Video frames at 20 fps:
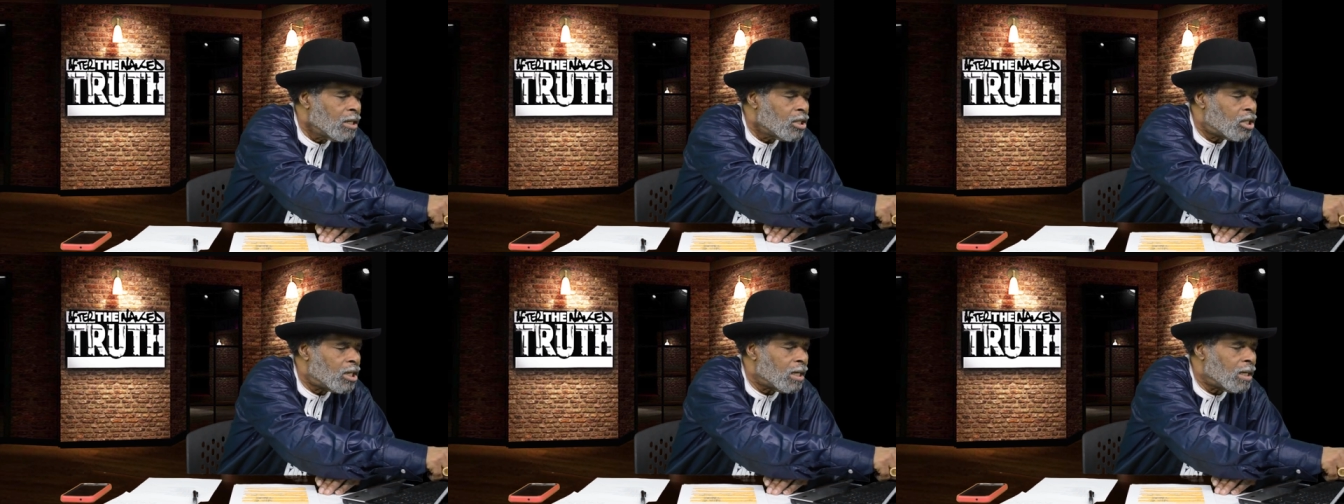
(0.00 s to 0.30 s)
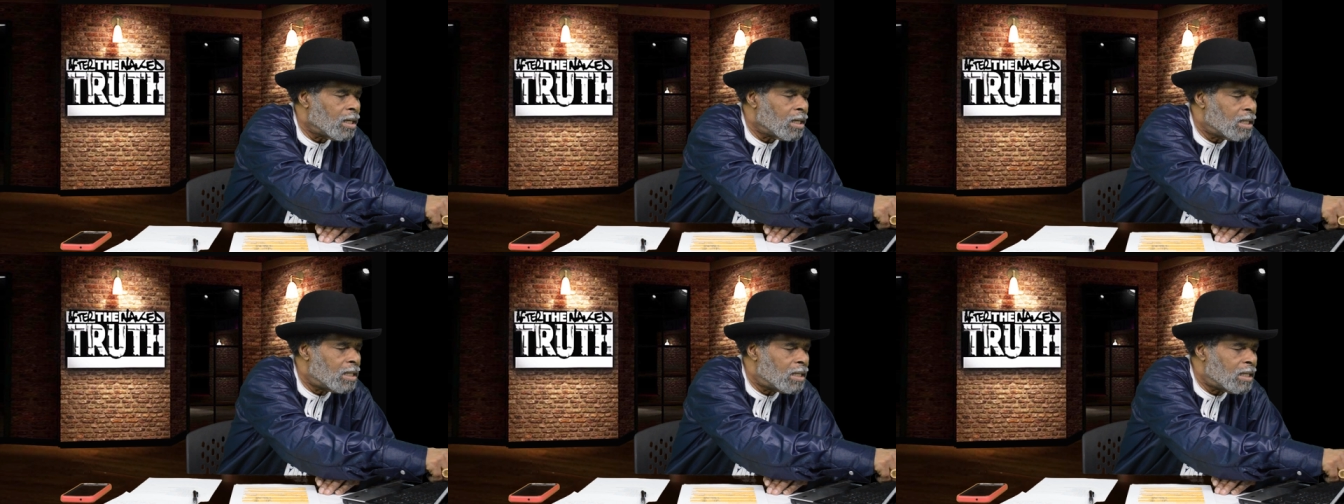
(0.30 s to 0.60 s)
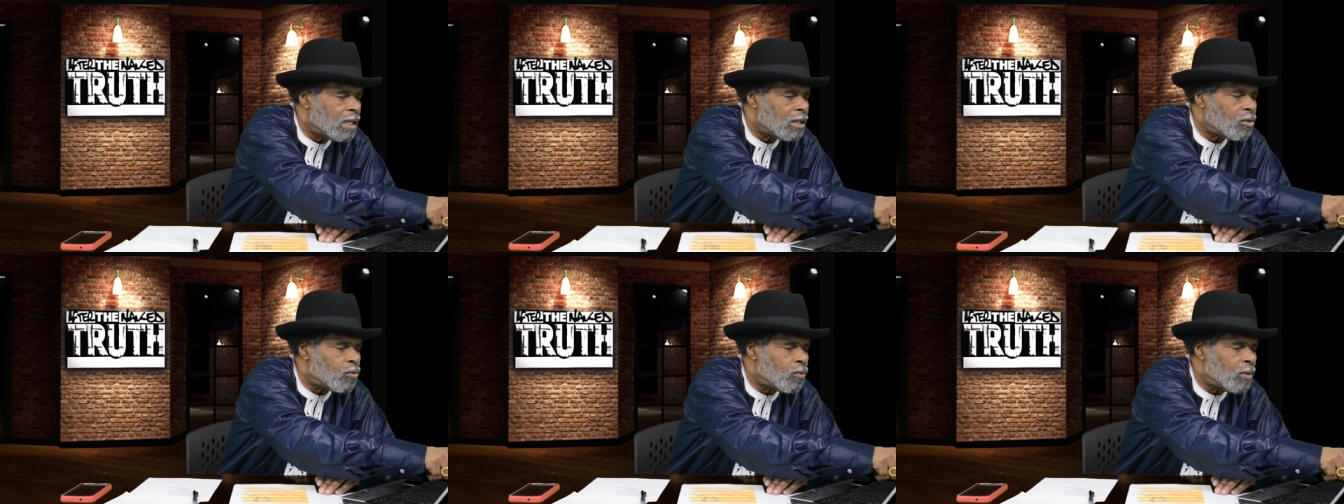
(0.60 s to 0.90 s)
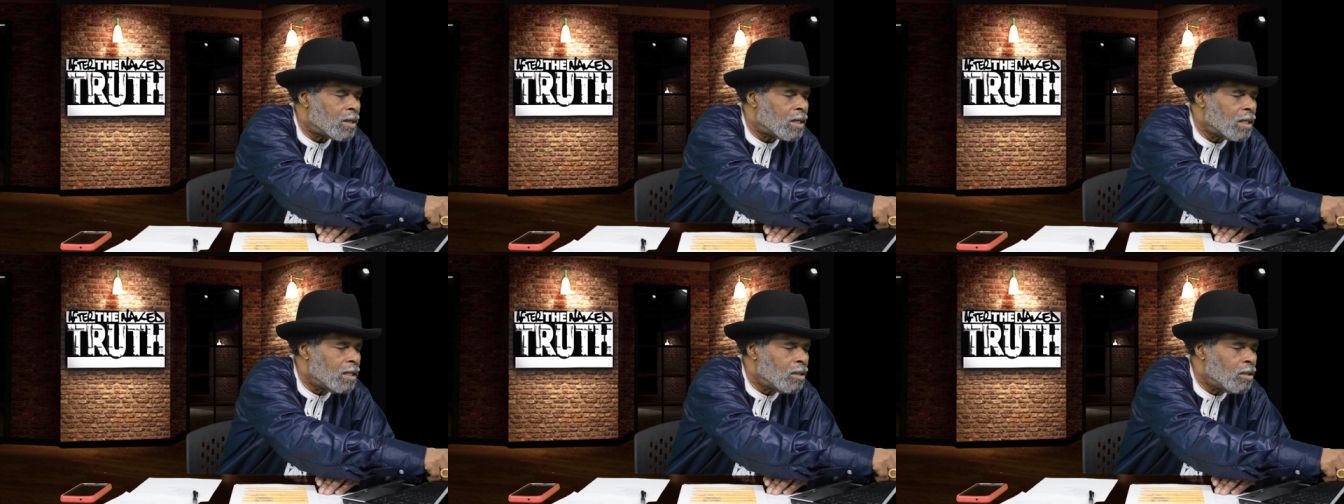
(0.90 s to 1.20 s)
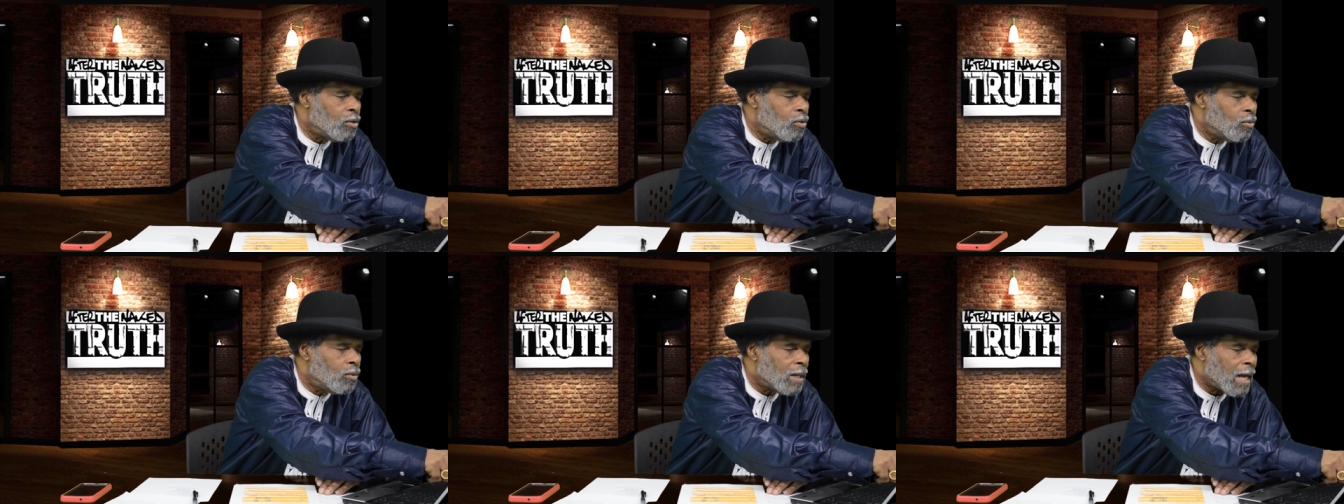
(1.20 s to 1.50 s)
shall exist within
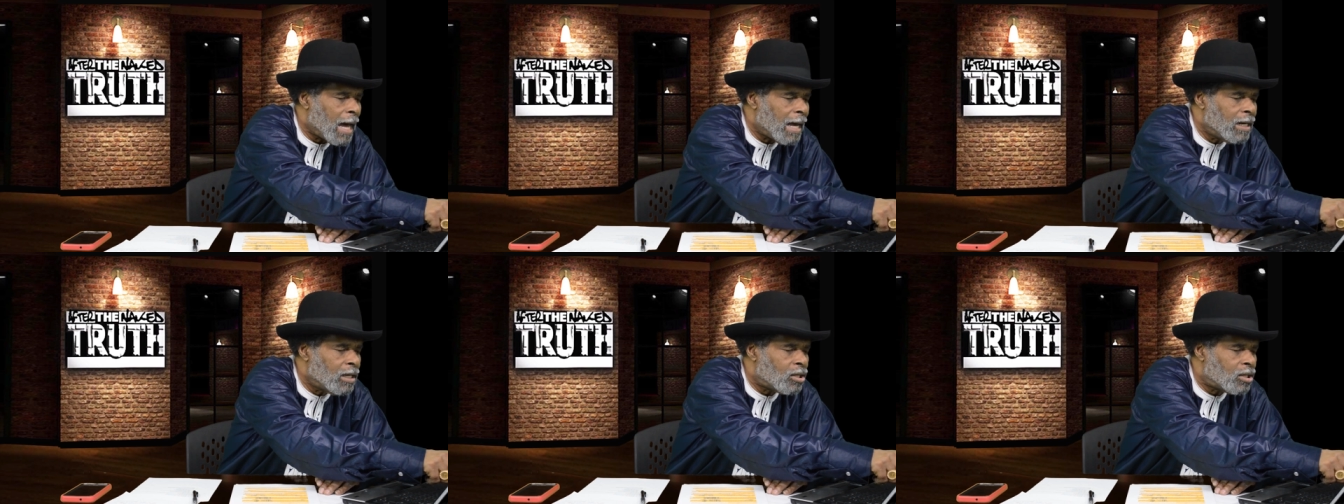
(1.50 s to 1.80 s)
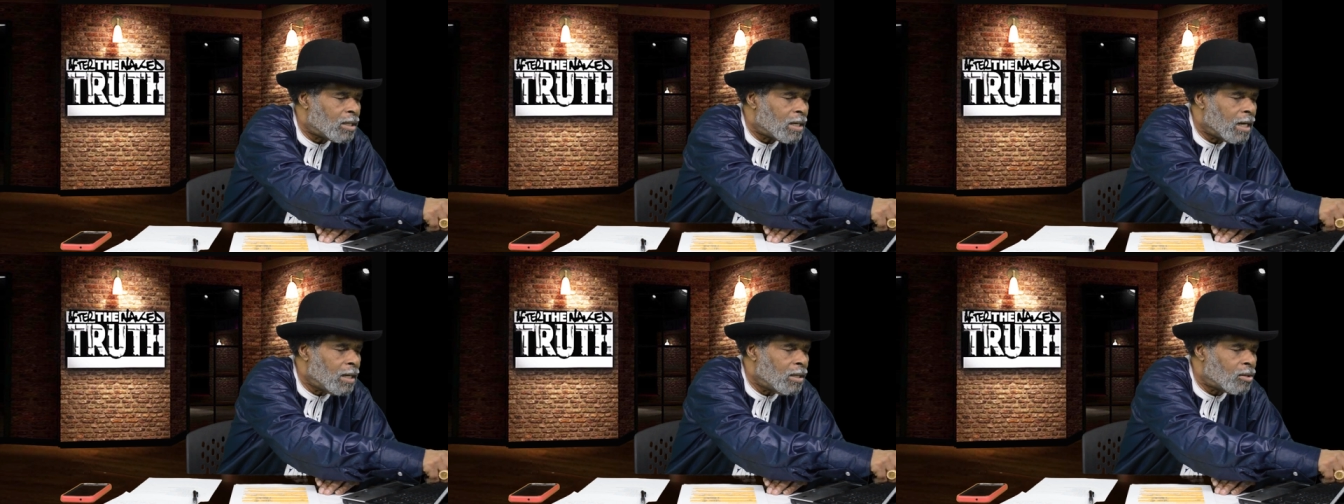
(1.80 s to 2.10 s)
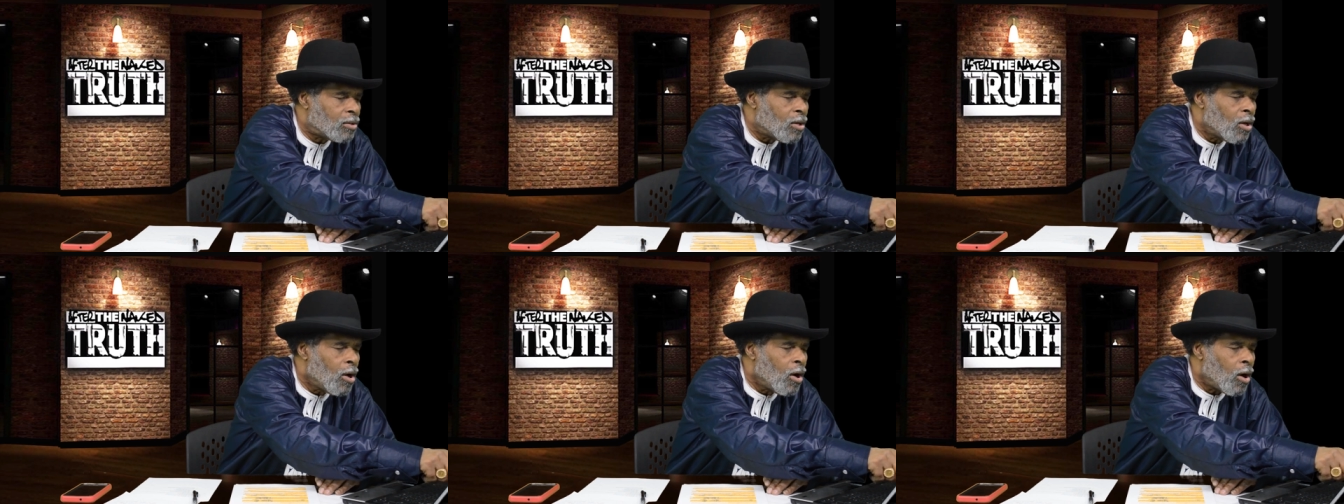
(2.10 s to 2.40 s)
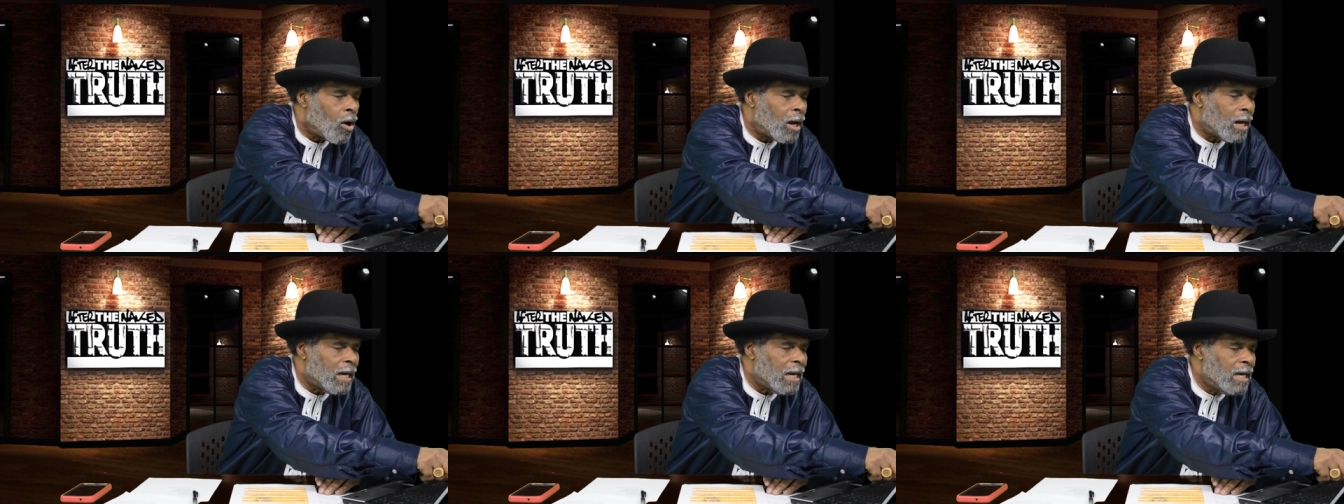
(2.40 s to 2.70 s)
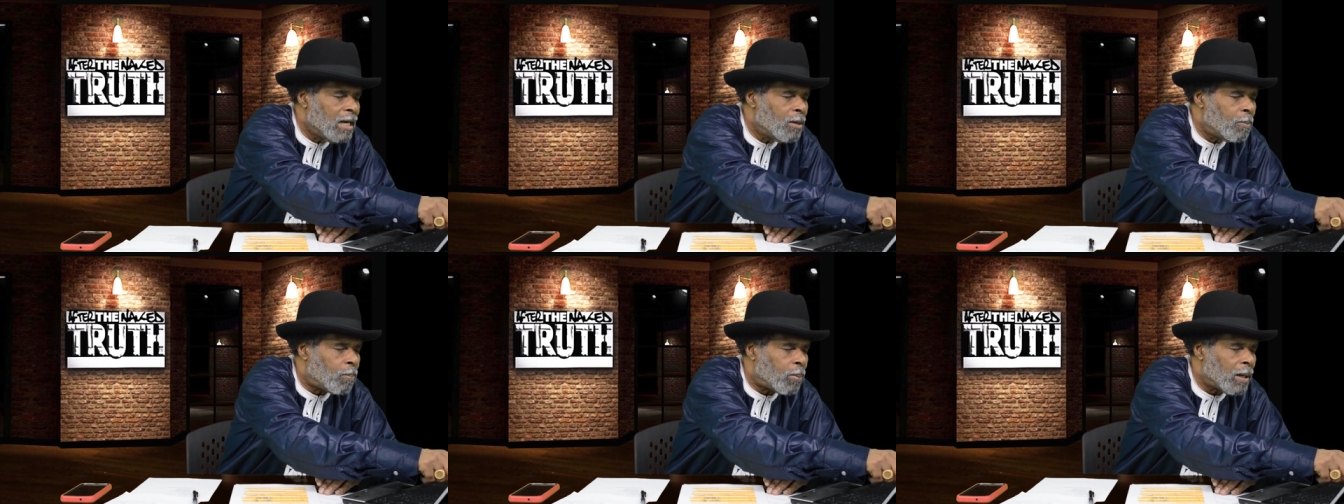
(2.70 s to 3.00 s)
the United States or
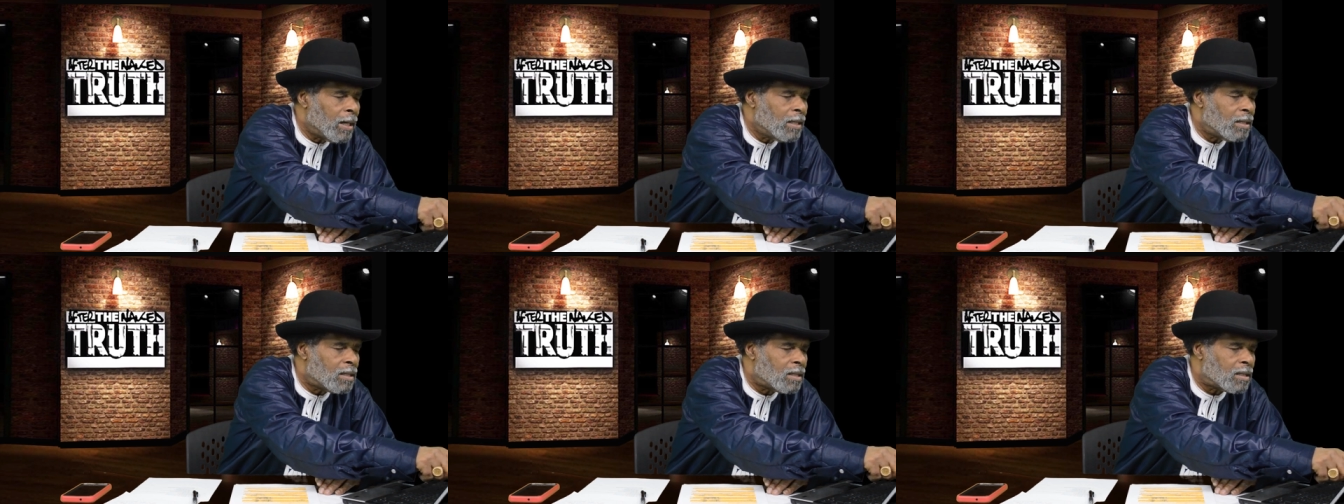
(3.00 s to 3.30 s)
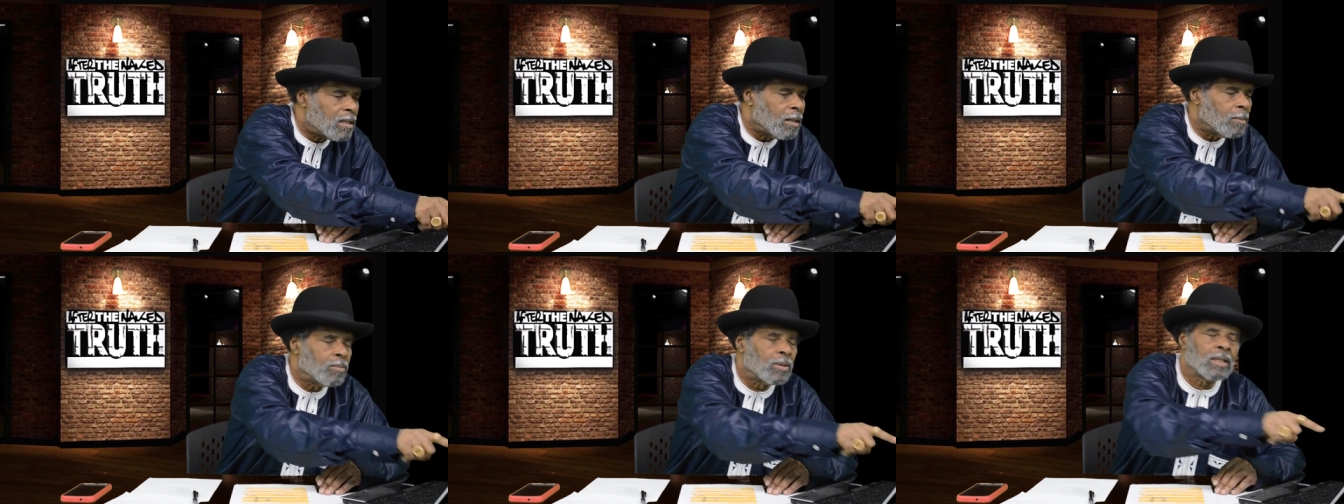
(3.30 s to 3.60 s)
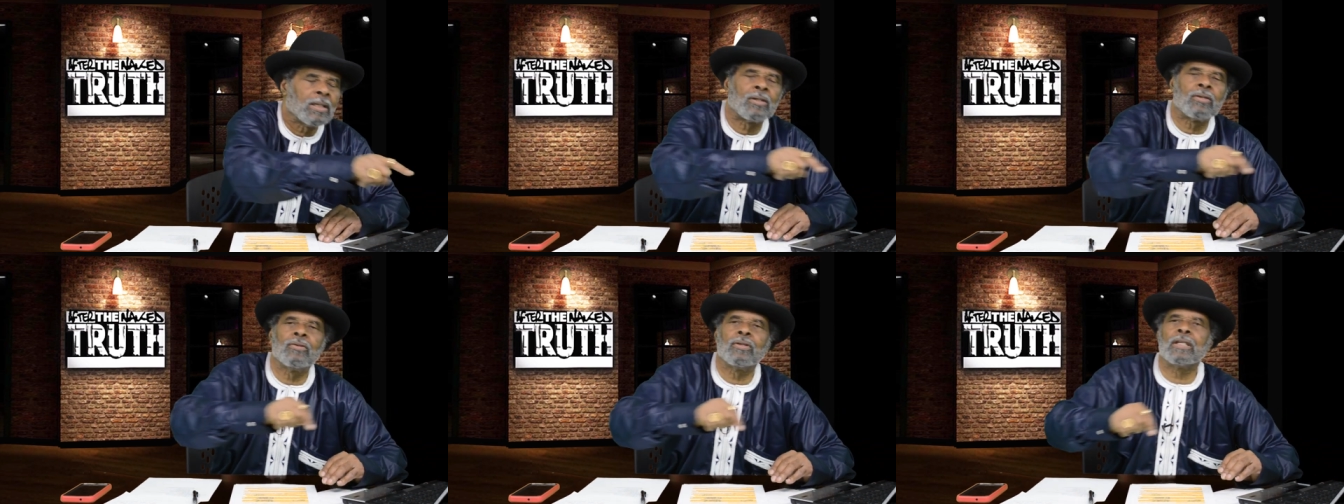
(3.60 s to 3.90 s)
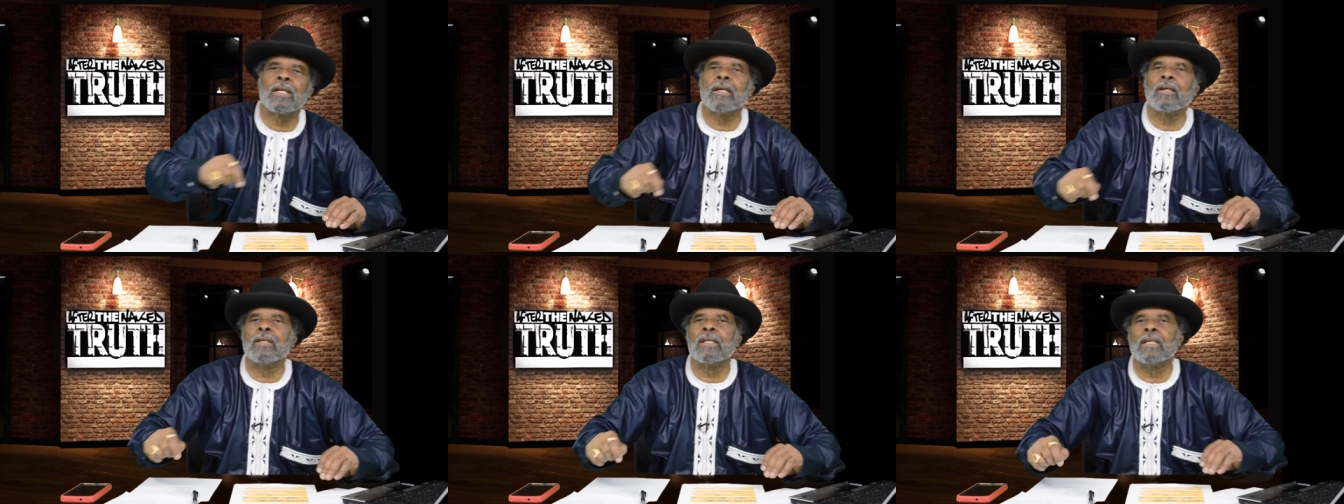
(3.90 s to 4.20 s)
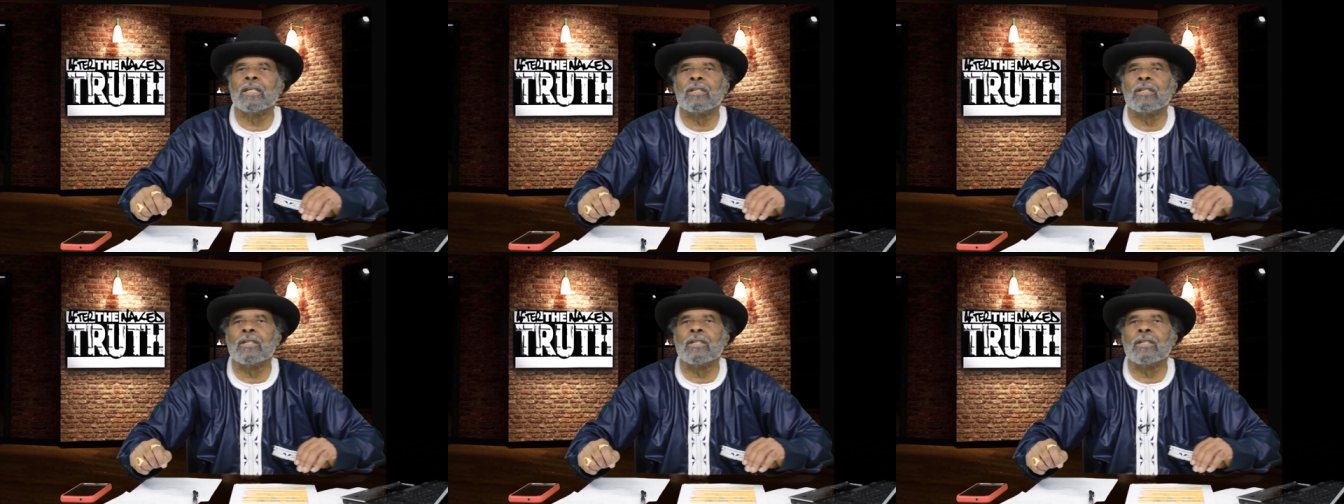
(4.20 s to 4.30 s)
any place subject to their